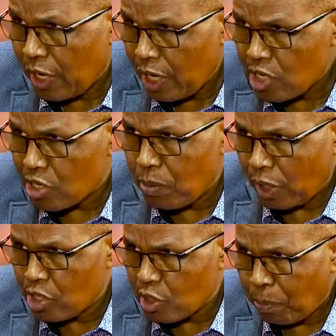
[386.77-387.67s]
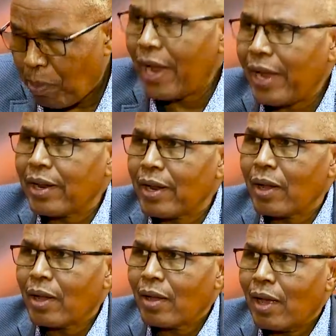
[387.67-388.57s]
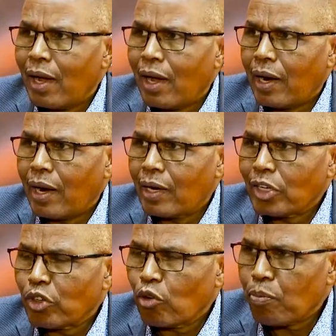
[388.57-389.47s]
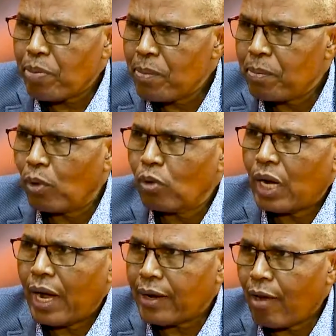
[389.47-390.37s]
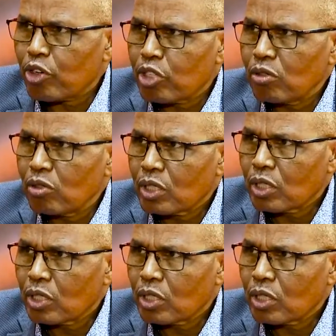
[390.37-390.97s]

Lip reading: Is inspire people around you,